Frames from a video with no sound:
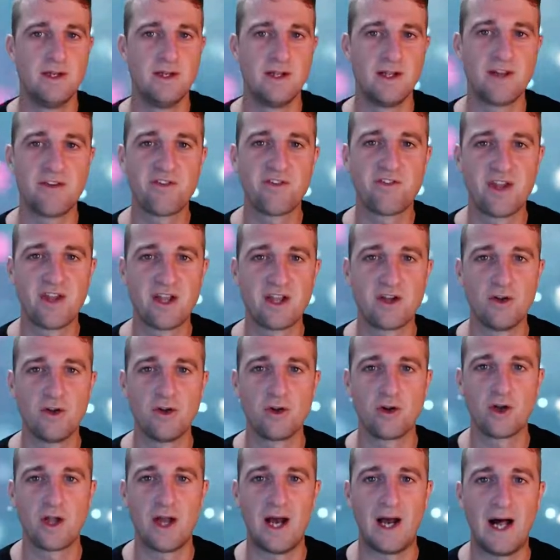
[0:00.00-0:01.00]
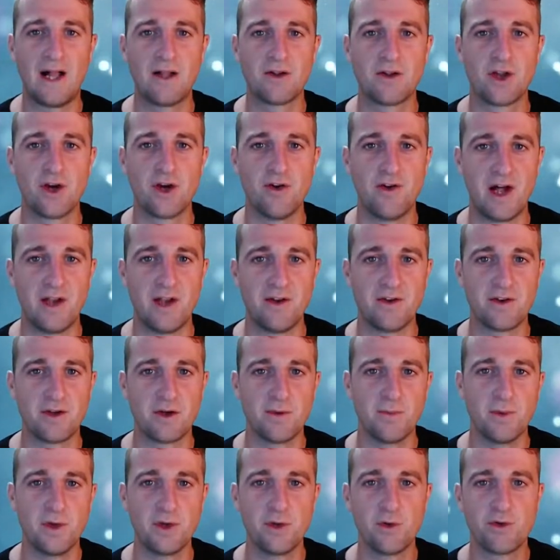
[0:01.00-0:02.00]
Let's take a look at Algorand
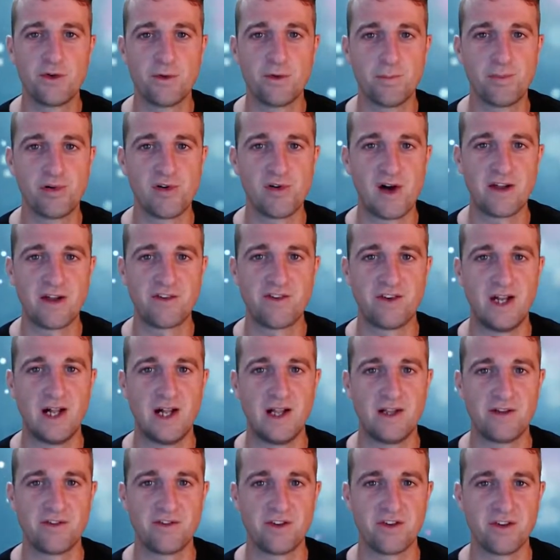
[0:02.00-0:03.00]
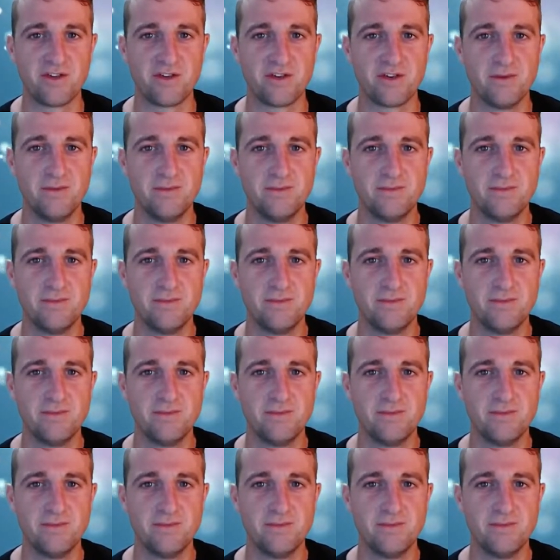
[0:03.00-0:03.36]
and we'll do some price analysis.